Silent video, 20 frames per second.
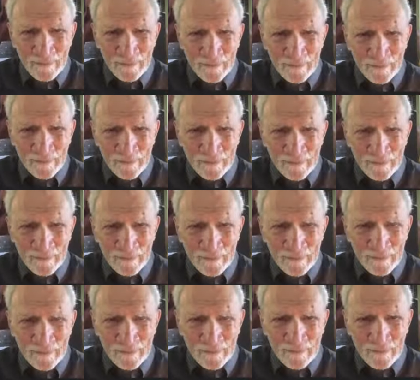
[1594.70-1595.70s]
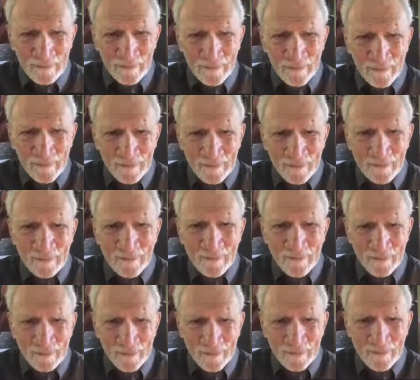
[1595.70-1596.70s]

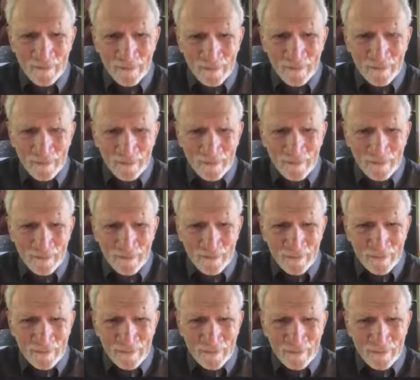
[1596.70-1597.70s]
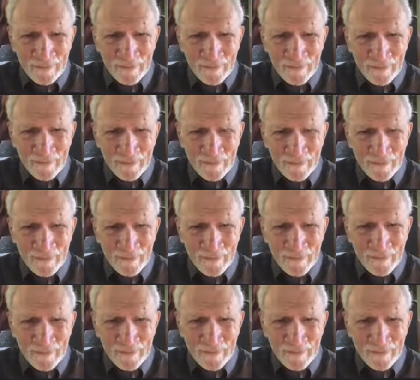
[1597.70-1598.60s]
No words are spoken by the person on screen.